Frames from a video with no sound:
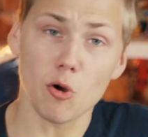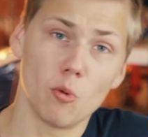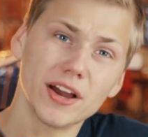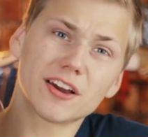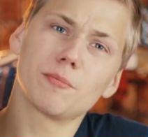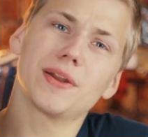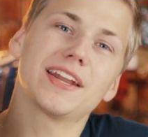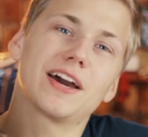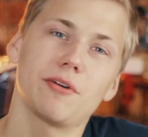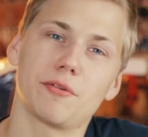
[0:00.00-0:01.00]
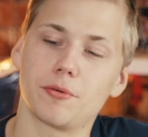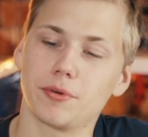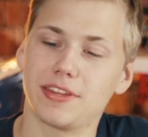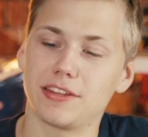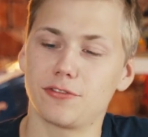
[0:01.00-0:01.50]
One complaint, however,
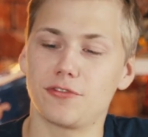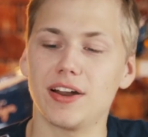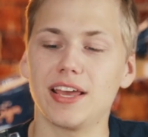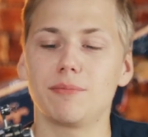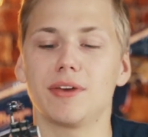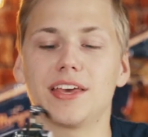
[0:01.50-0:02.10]
with this frame